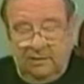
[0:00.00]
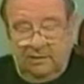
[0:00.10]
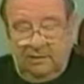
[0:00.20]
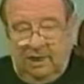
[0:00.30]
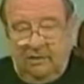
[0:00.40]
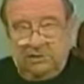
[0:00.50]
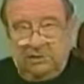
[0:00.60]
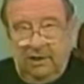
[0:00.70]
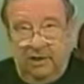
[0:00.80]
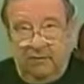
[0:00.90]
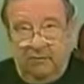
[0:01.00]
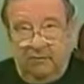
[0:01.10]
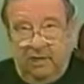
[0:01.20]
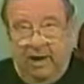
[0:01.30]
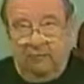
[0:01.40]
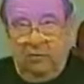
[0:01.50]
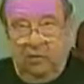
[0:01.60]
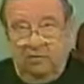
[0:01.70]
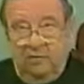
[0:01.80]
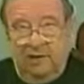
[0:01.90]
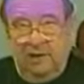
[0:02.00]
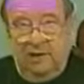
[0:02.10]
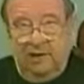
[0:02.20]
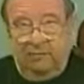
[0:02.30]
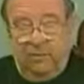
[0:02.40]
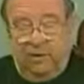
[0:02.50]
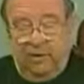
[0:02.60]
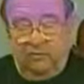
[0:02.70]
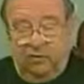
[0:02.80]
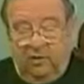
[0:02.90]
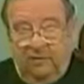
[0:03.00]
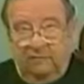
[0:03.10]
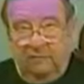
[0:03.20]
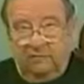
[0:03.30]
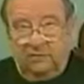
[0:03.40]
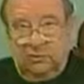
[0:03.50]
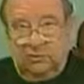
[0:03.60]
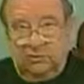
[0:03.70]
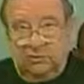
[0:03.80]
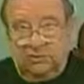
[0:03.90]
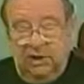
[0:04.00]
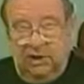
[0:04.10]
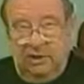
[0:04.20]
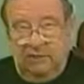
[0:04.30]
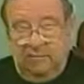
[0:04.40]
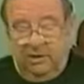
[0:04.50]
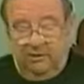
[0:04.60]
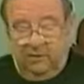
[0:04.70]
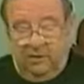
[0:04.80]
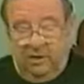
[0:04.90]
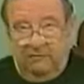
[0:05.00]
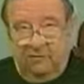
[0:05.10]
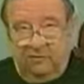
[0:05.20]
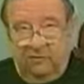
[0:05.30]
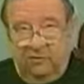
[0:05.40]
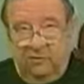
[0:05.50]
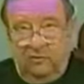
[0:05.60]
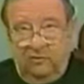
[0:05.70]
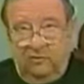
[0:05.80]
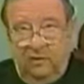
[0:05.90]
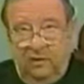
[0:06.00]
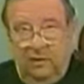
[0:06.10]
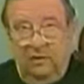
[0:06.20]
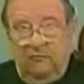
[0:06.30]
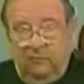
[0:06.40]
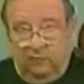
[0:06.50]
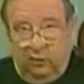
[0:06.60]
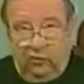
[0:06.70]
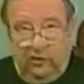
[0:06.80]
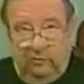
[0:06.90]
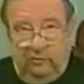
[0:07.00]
Now we're saying perhaps we don't even need it because we don't have enough students, and because we don't have enough students for the foreseeable